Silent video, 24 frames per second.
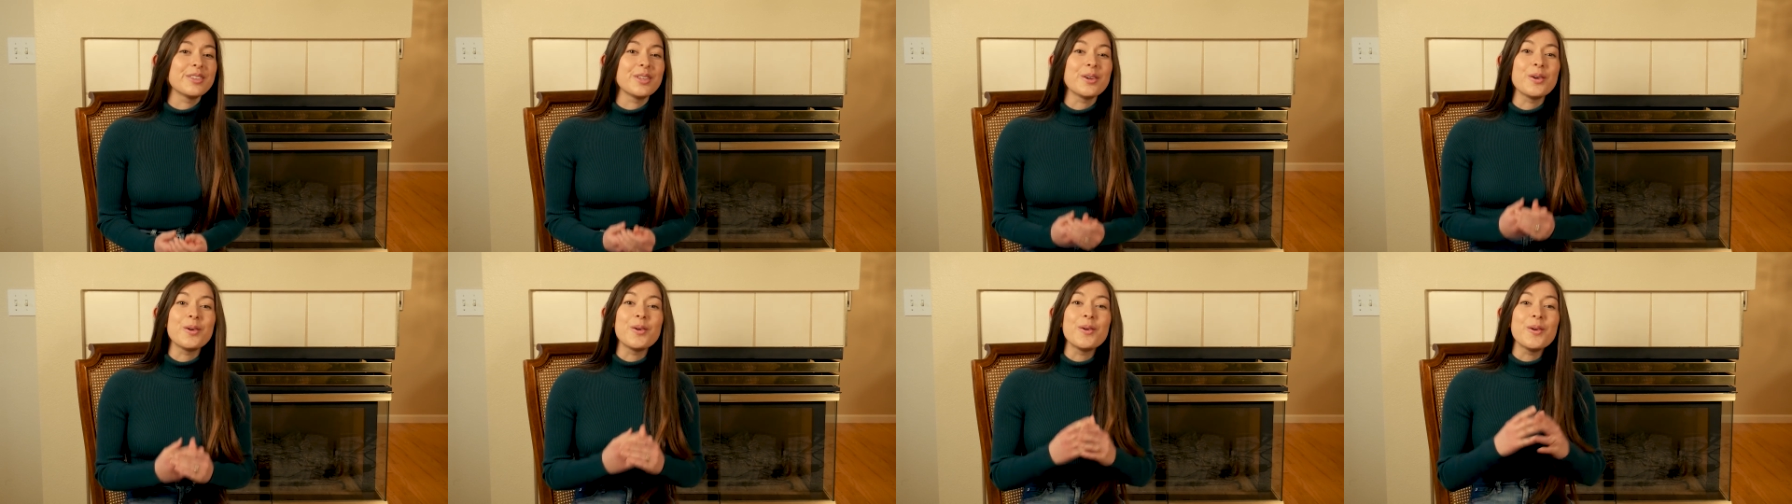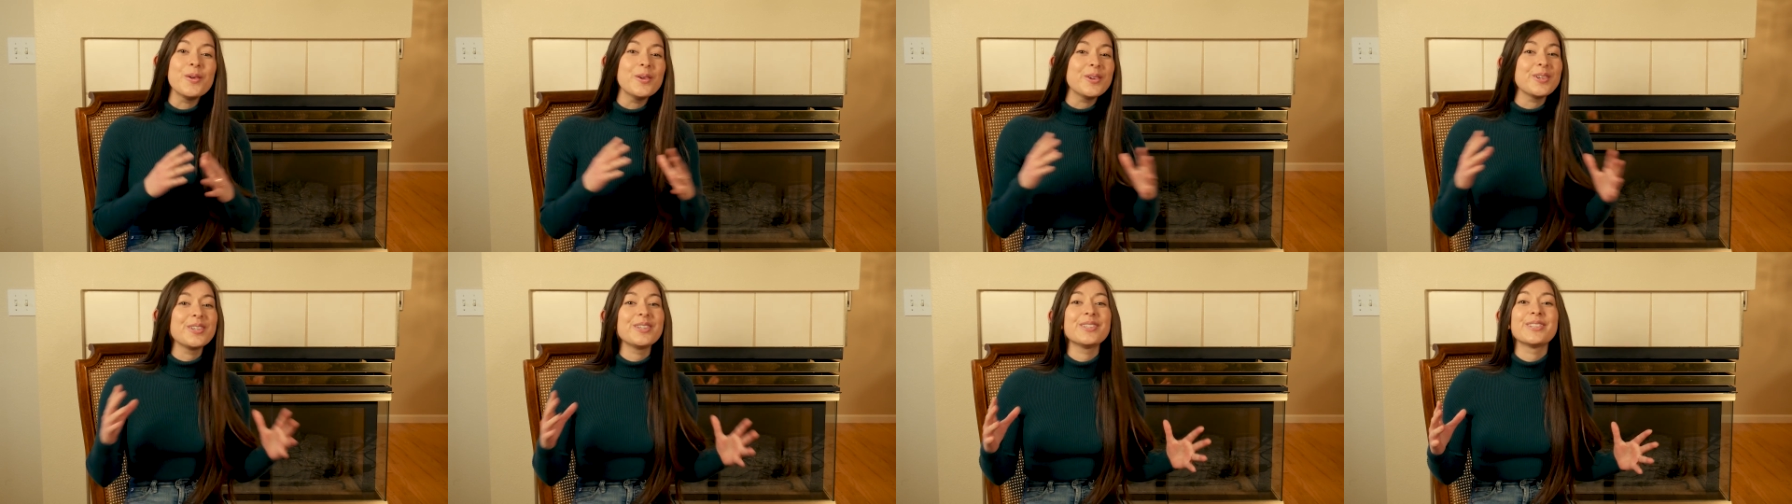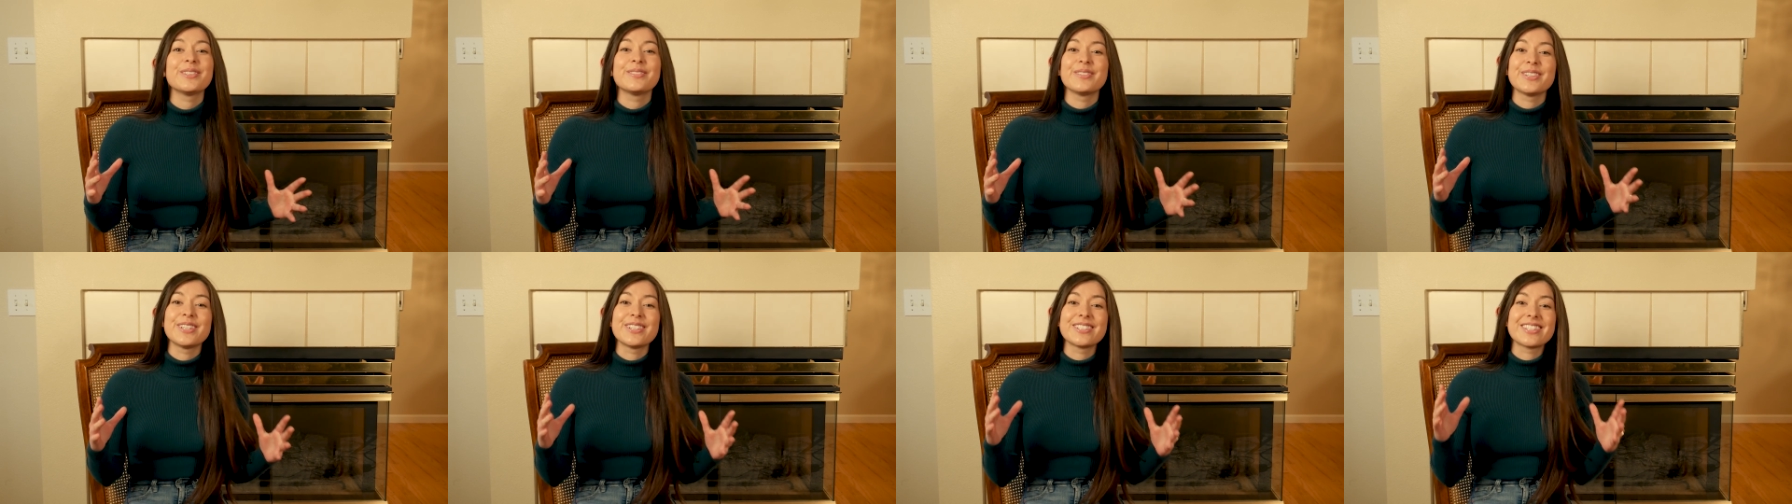the whole
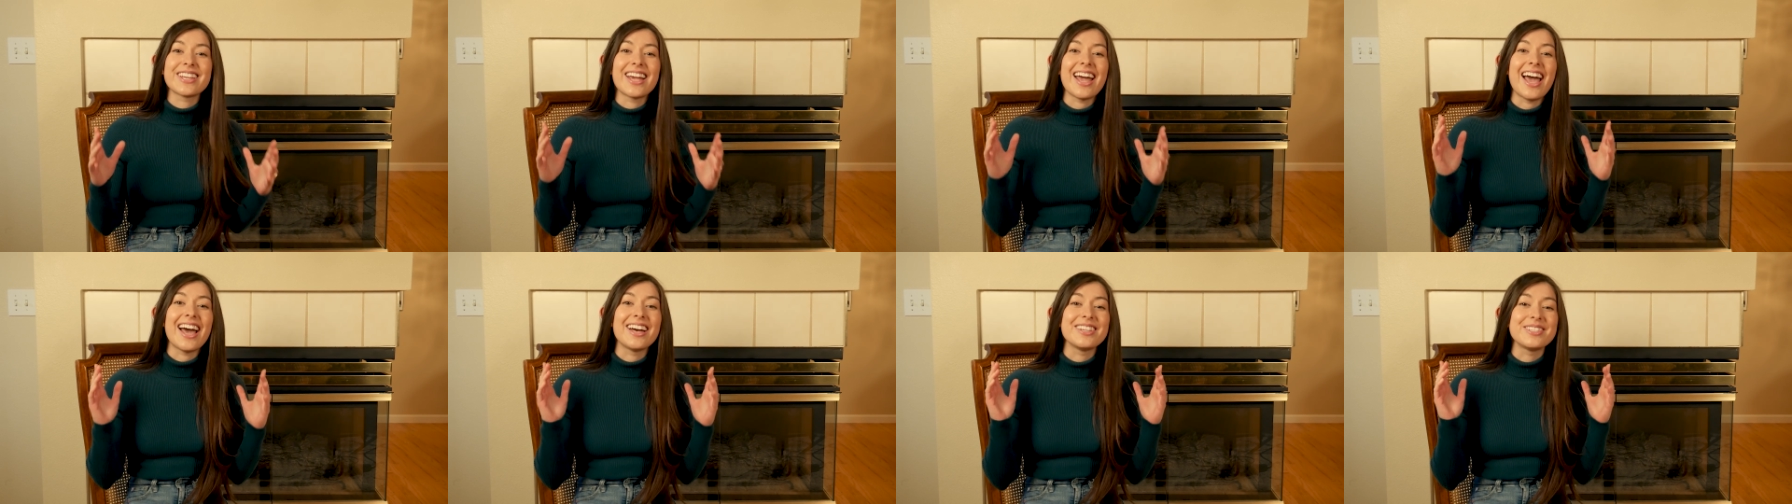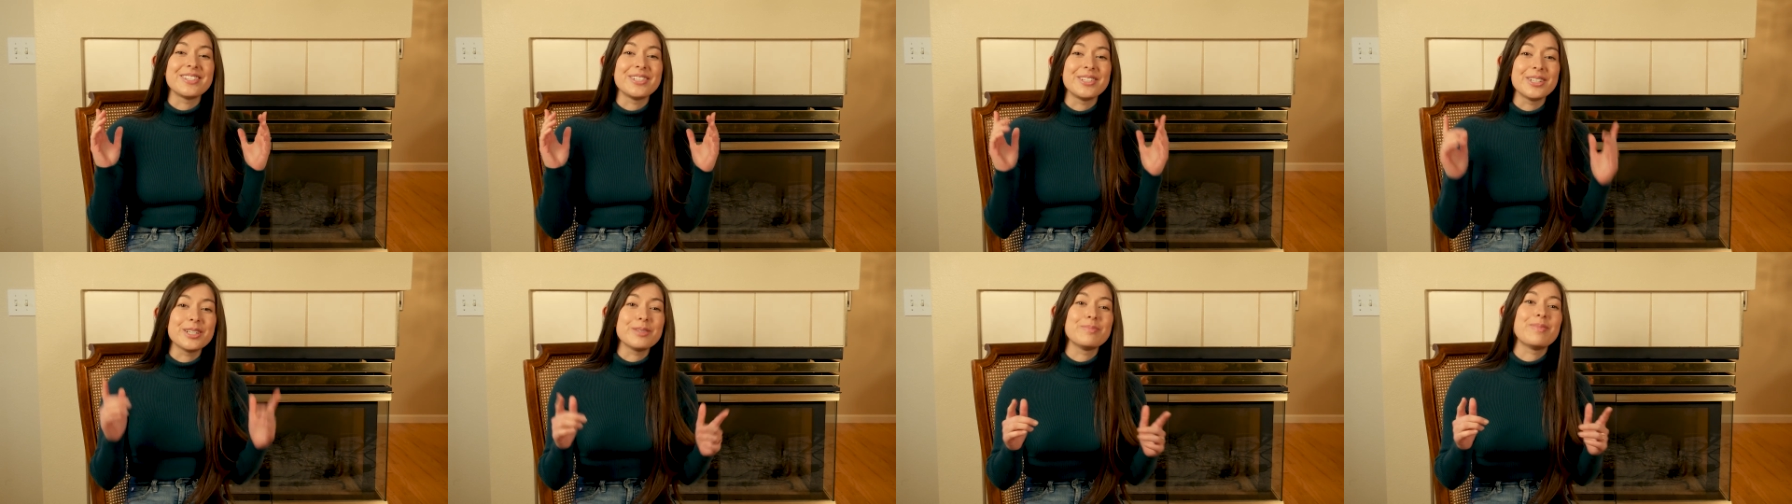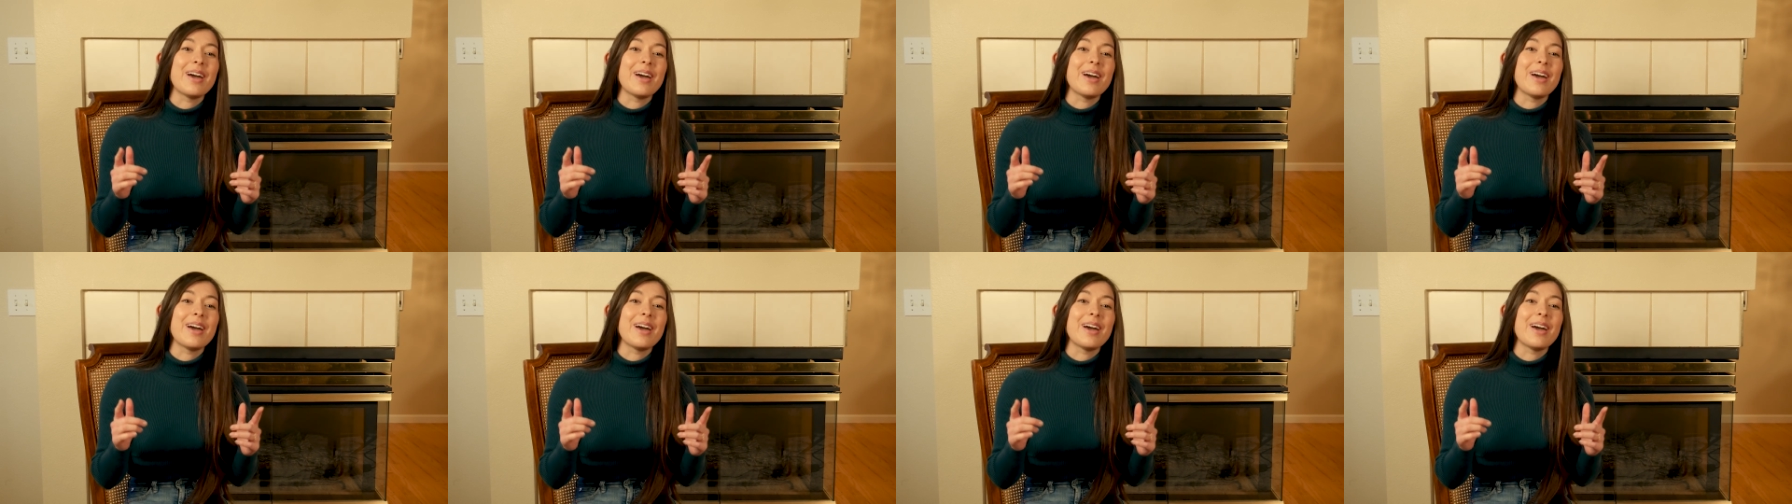universe has your